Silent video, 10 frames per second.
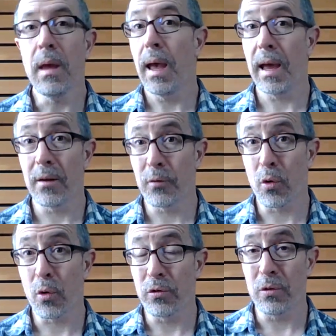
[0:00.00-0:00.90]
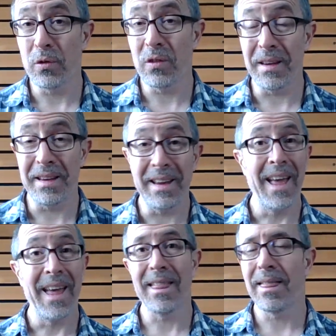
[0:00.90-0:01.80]
And of course, you see,
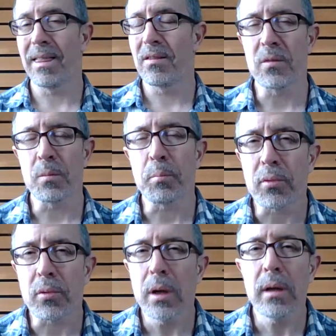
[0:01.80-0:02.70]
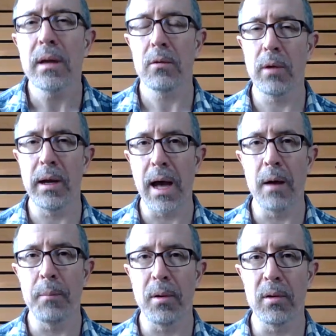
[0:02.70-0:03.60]
this is brilliant
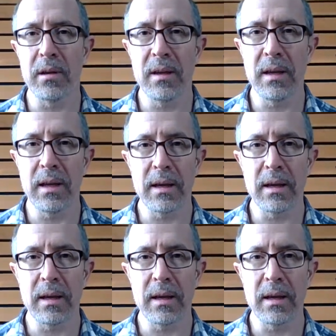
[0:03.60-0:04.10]
Realpolitik.